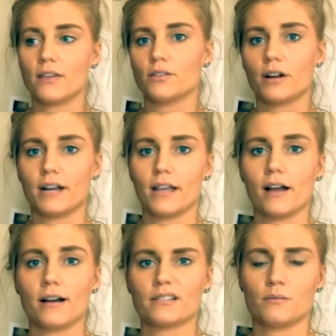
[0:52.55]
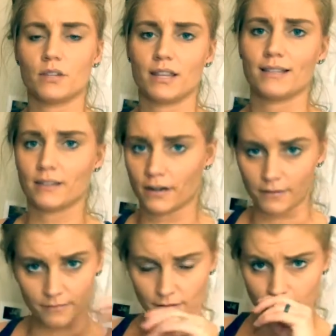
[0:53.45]
You start getting accustomed to things that
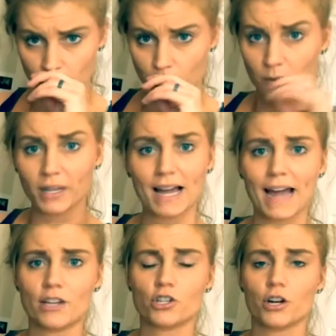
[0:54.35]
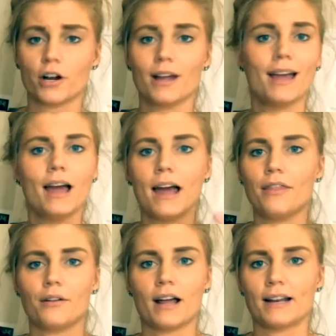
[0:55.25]
are, excuse me, really high in sugar
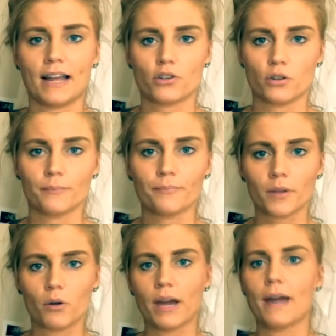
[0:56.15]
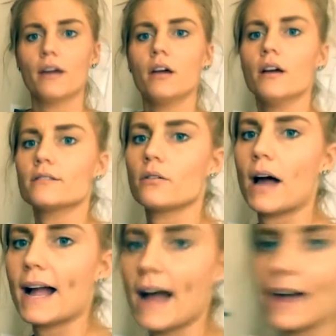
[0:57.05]
and they're not natural. Okay, so I